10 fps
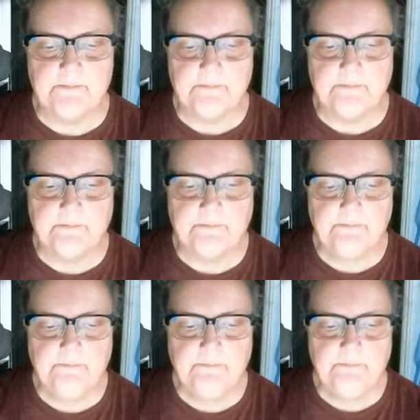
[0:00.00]

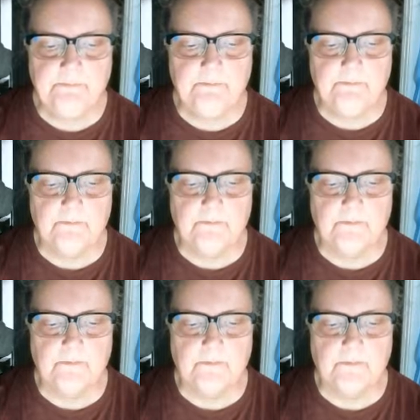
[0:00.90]

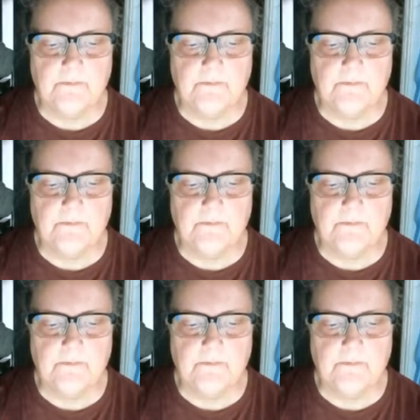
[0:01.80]
No one is speaking in this clip.